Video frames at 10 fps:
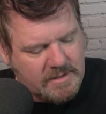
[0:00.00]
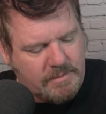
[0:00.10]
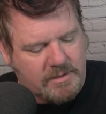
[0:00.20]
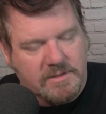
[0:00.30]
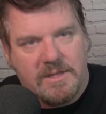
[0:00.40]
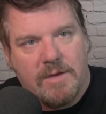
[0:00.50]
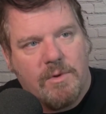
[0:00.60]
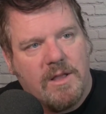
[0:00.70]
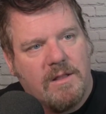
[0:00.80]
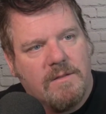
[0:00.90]
because they
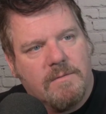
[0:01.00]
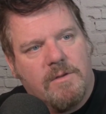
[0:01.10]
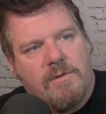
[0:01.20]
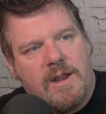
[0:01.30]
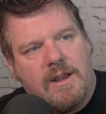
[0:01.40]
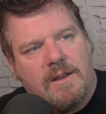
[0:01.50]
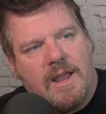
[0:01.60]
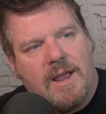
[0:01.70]
will create.